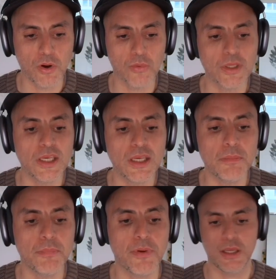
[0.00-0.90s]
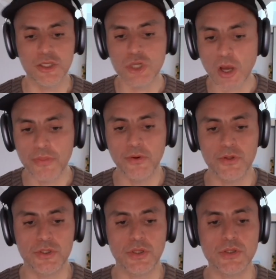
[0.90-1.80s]
keep each
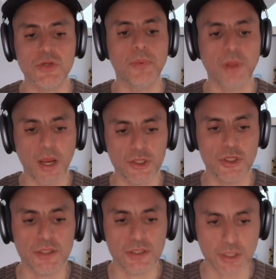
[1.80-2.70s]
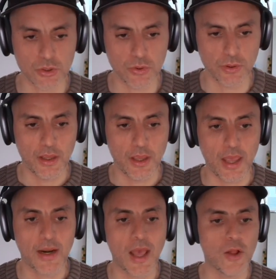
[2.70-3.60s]
other's supply chain secure
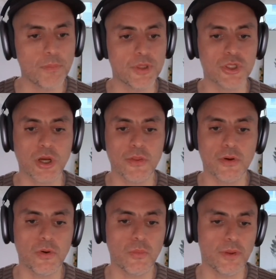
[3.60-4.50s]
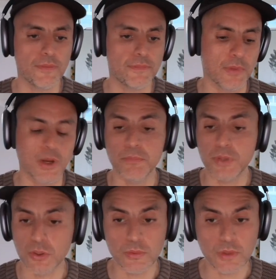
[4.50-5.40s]
and help each other with
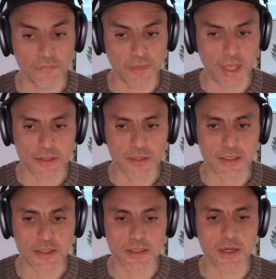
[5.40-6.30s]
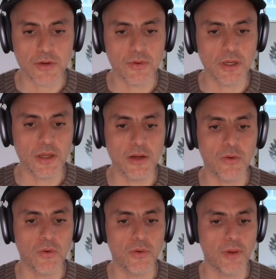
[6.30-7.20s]
compute if that's necessary,
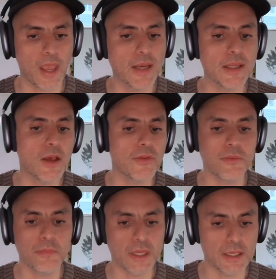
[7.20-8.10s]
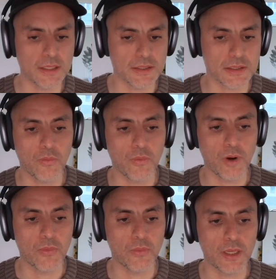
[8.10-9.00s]
or any other means
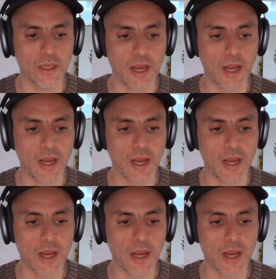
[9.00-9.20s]
where we can